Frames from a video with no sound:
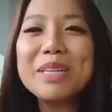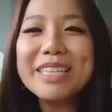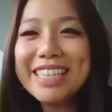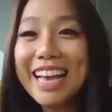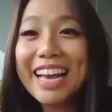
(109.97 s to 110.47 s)
want to
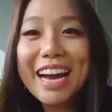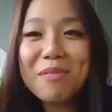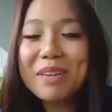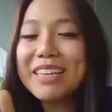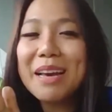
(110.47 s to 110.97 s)
say I
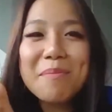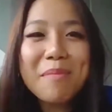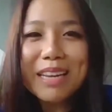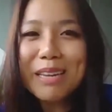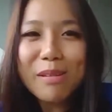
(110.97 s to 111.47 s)
want to
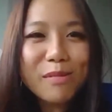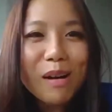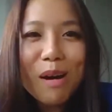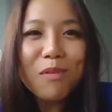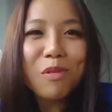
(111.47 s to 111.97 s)
commend you
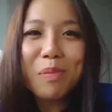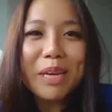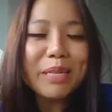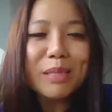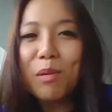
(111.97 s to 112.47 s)
for
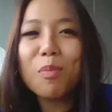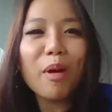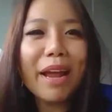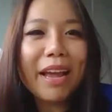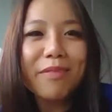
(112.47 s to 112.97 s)
being so
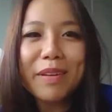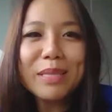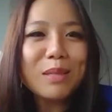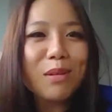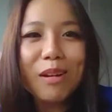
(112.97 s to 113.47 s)
brave and
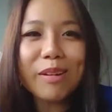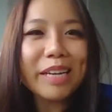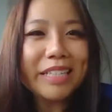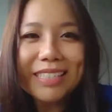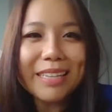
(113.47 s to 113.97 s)
so
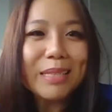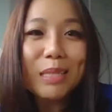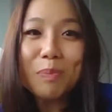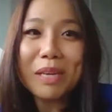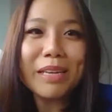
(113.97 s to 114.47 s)
courageous in
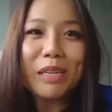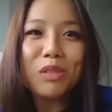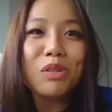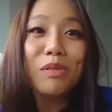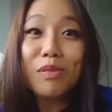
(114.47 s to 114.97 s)
speaking
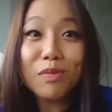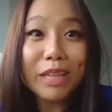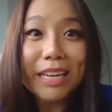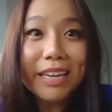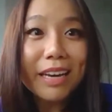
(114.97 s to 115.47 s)

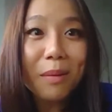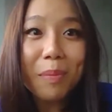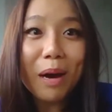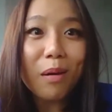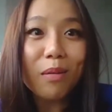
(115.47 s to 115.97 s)
truthfully
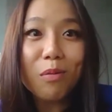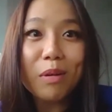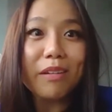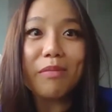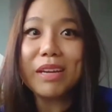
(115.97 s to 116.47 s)
about
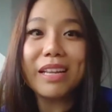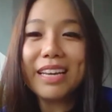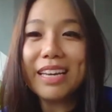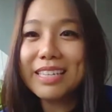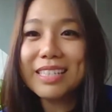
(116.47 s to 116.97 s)
what it
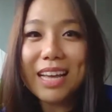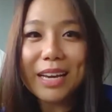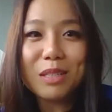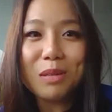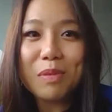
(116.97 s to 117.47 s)
really is
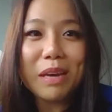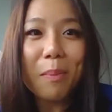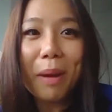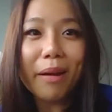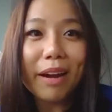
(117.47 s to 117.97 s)
like to be a
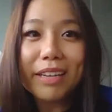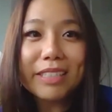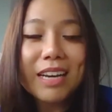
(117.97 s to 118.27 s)
parent.